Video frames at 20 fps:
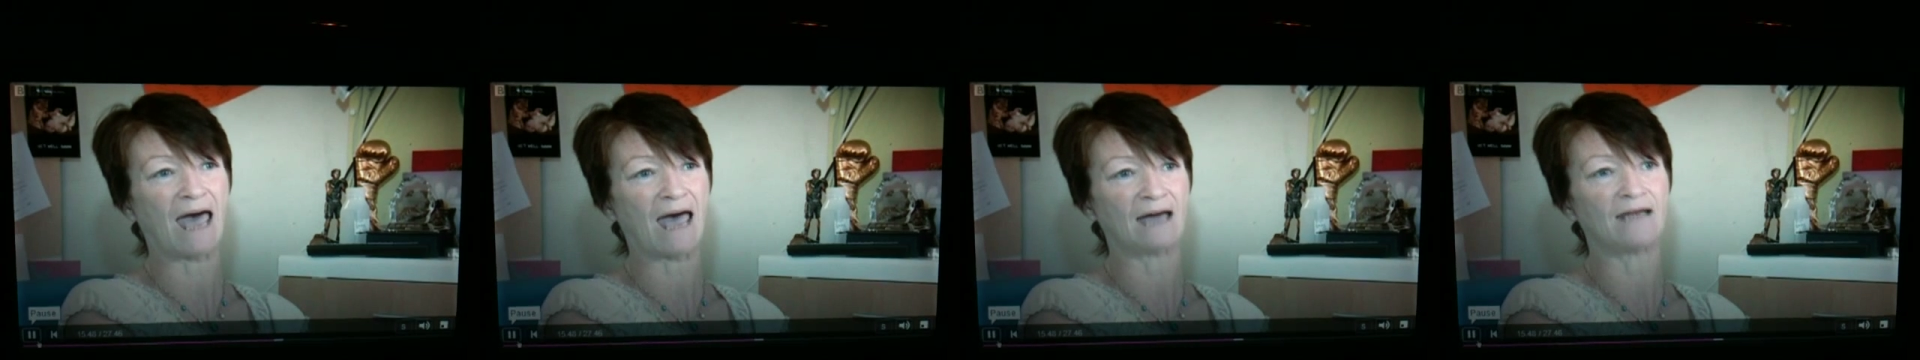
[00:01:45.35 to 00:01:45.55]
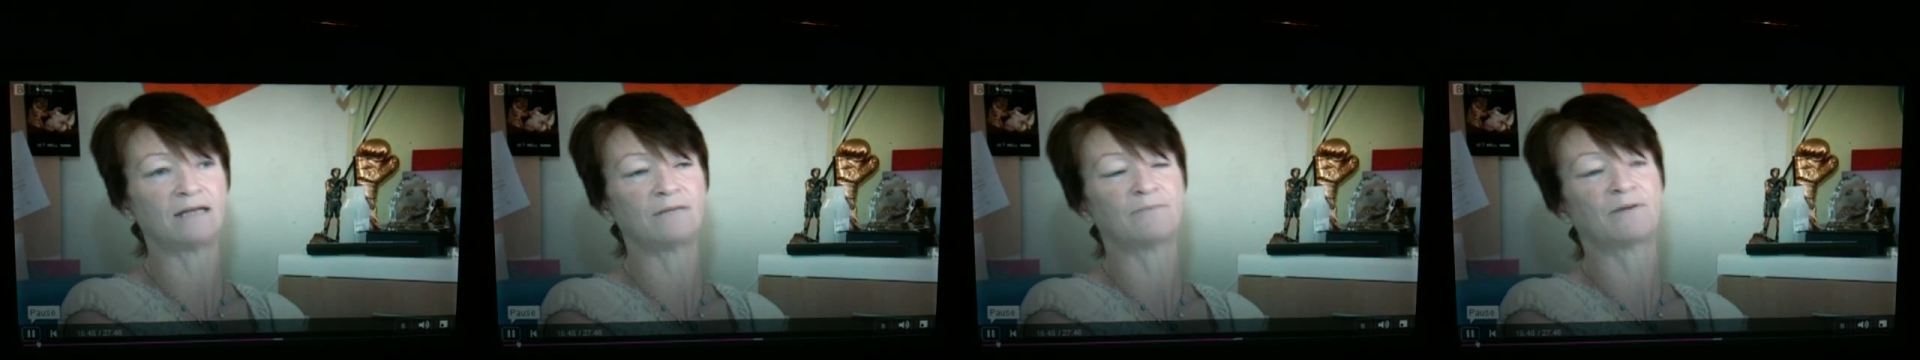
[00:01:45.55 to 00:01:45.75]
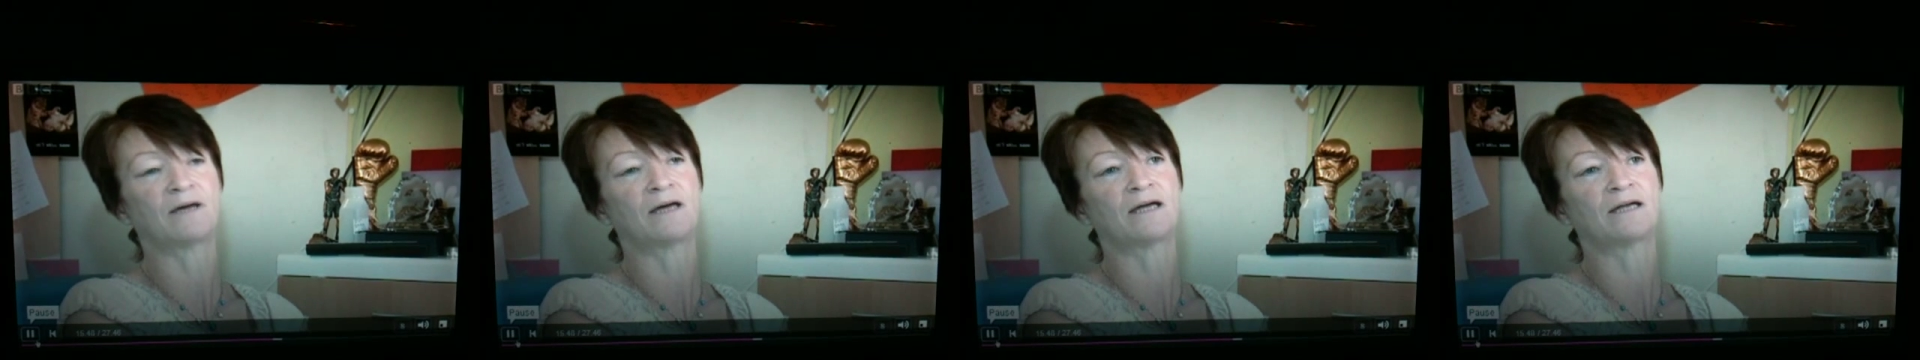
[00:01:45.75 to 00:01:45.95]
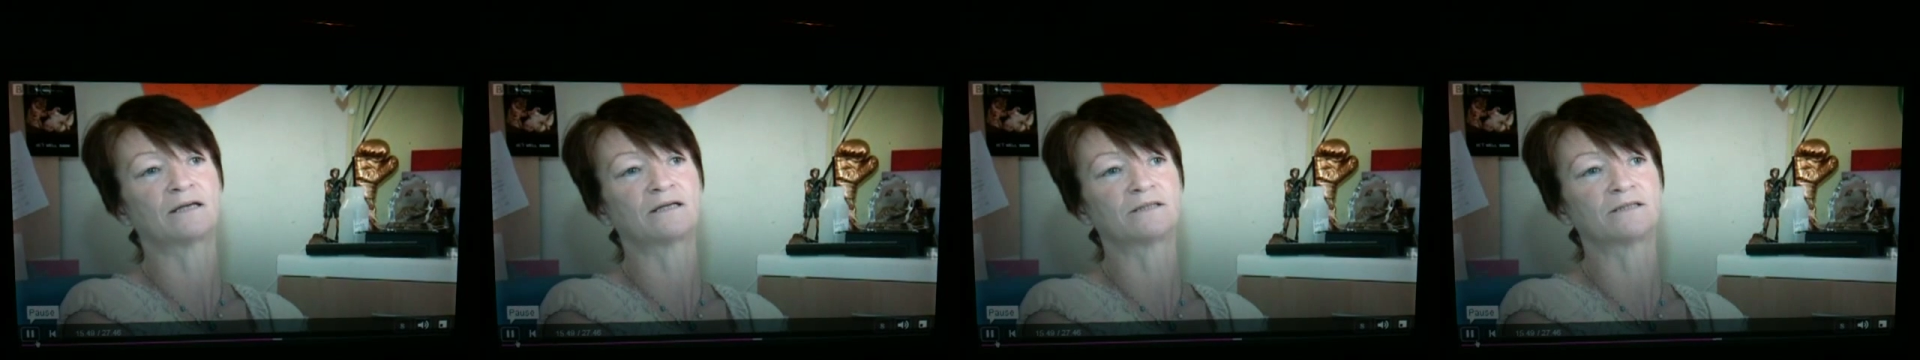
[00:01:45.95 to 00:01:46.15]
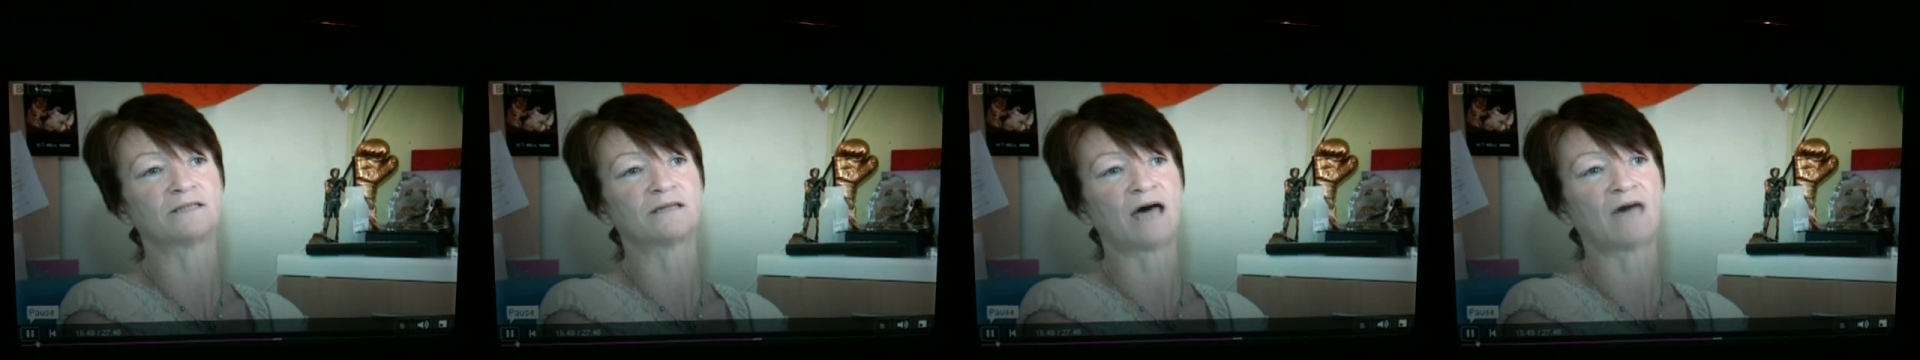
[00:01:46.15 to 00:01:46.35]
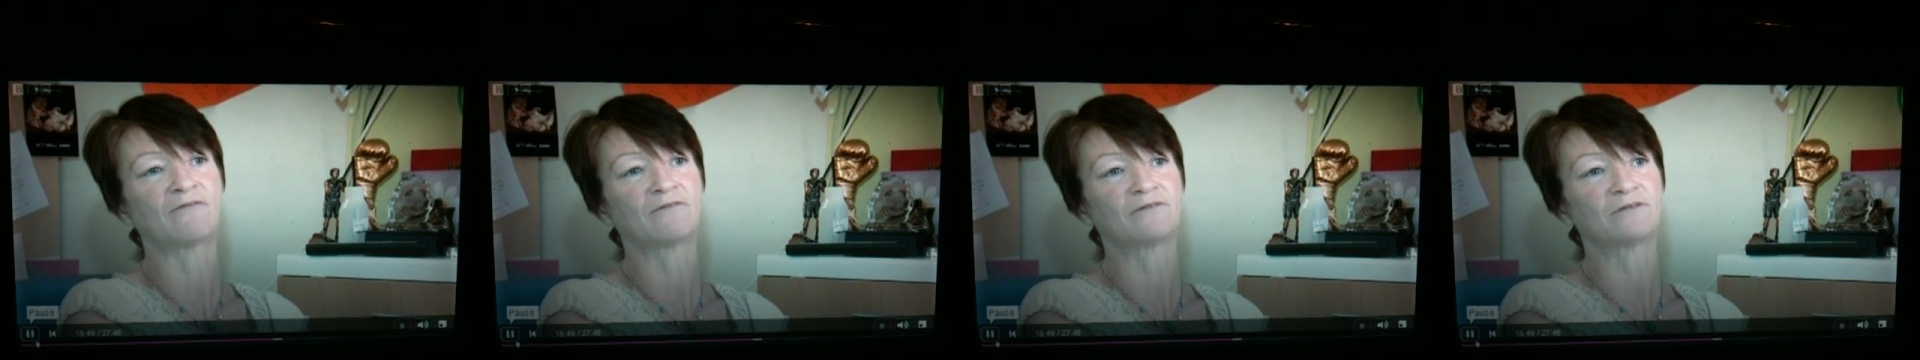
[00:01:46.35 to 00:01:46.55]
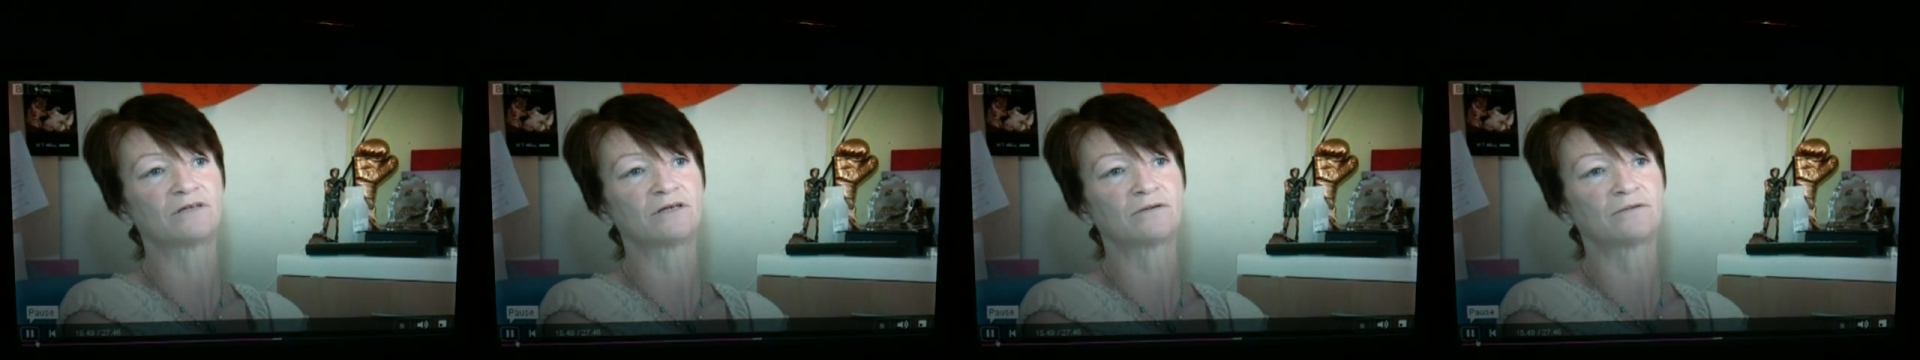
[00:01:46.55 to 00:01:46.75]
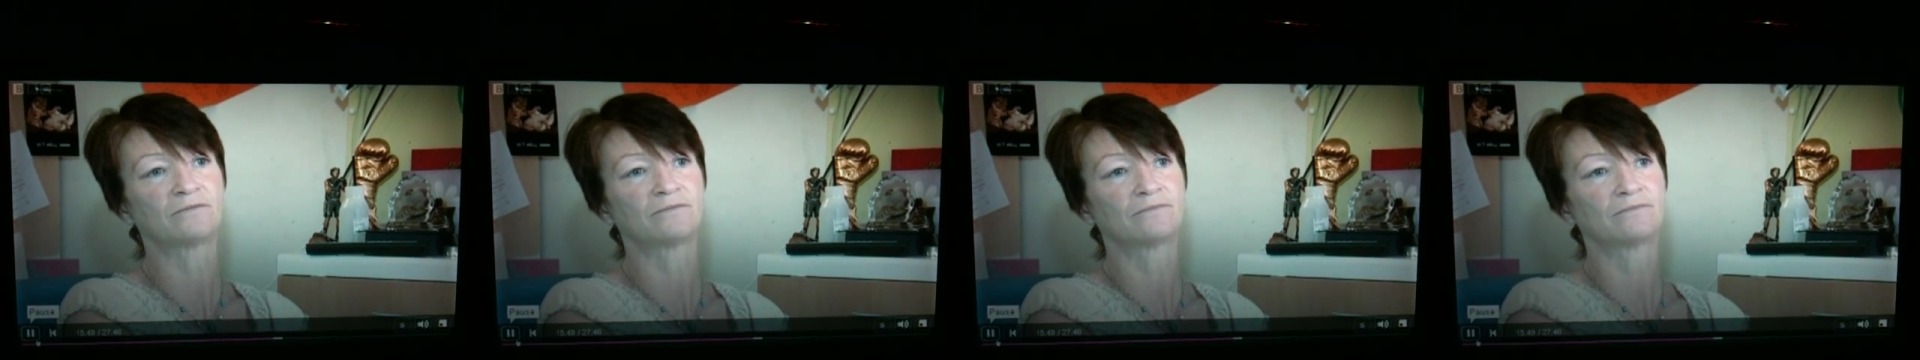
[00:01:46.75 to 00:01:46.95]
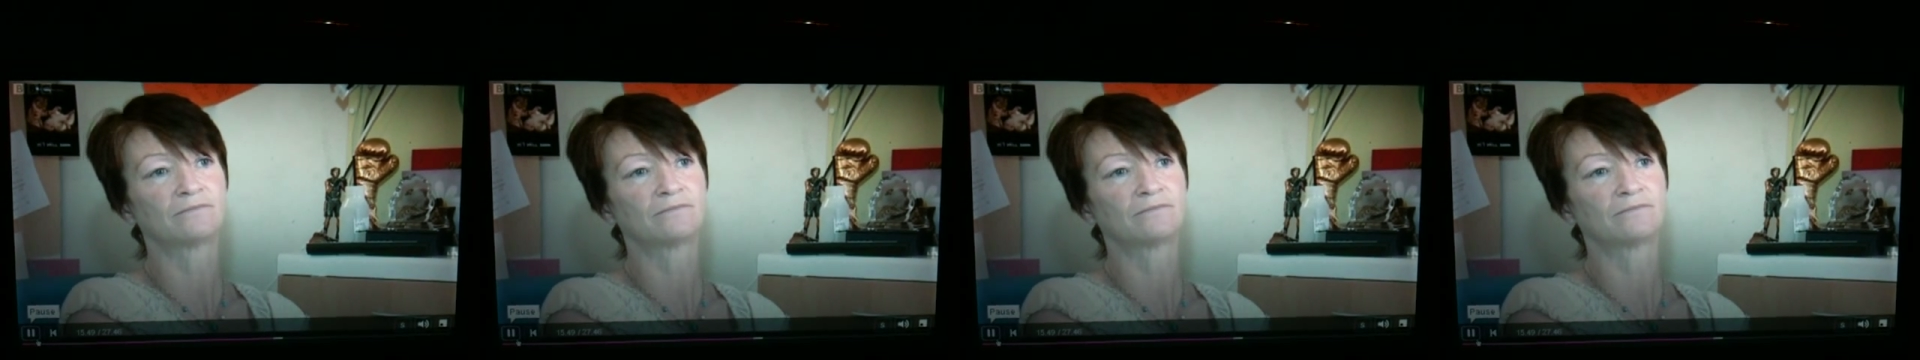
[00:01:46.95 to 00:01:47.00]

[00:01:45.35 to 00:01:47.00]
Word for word: any parent could ever do.